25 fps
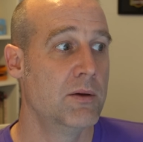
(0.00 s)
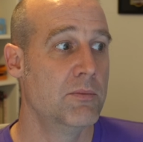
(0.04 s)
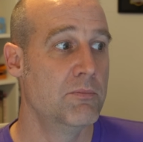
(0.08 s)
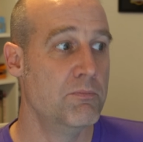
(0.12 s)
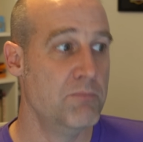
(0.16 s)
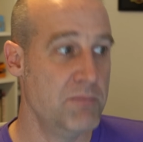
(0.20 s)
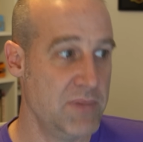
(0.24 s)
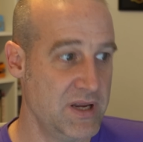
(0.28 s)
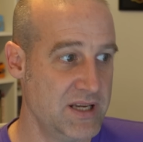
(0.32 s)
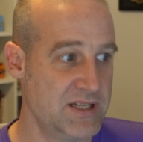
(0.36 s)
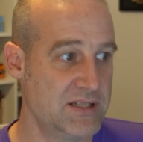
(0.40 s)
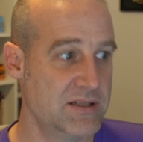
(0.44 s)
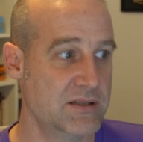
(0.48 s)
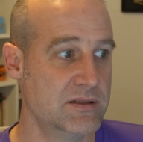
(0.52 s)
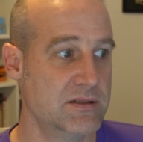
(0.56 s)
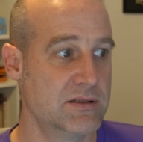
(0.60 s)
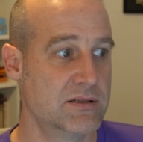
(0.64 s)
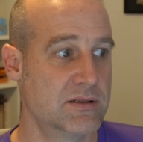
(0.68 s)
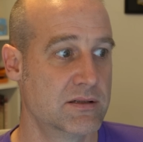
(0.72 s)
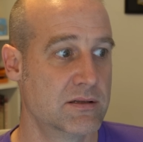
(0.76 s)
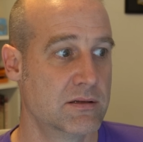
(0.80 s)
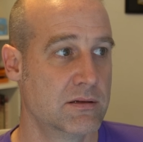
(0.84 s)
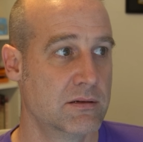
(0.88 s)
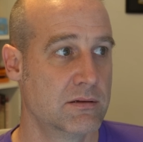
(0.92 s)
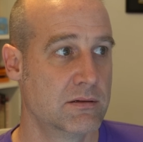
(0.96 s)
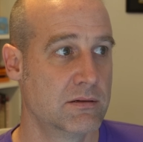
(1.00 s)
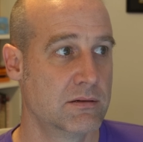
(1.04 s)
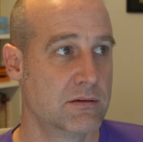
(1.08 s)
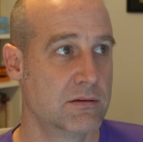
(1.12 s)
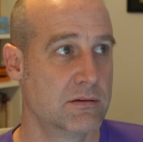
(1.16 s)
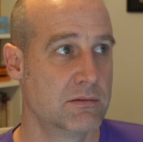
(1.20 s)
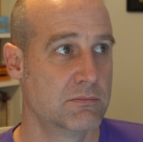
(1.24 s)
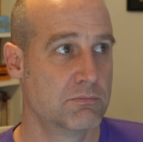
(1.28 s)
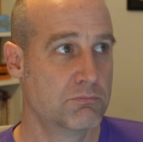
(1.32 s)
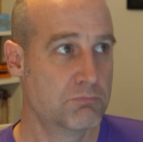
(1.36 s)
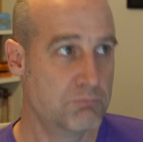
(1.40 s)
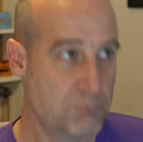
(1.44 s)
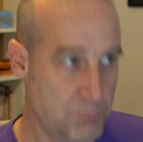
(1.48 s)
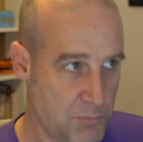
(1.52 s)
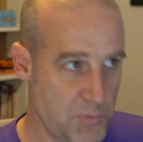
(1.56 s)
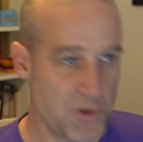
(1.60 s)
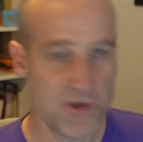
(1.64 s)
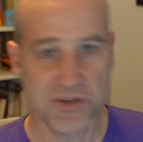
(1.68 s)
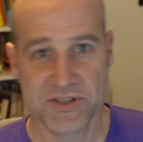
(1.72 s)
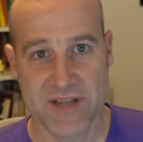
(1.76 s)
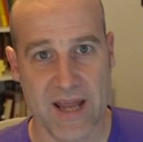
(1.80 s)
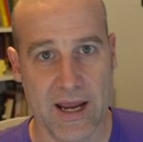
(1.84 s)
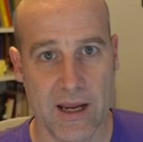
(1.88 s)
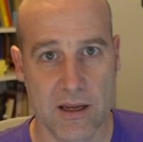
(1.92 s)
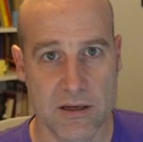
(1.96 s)
meters per
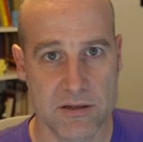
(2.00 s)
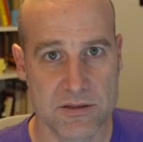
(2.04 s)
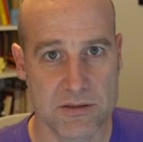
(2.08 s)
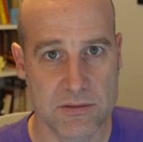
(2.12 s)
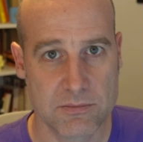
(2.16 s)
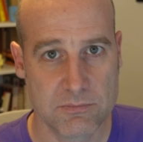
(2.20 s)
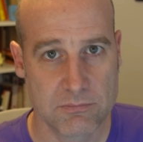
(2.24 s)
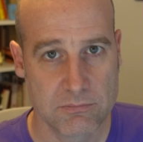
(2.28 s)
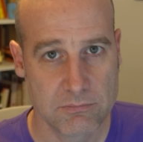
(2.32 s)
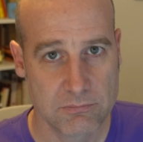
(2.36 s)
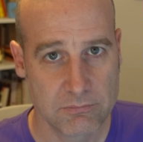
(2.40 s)
second.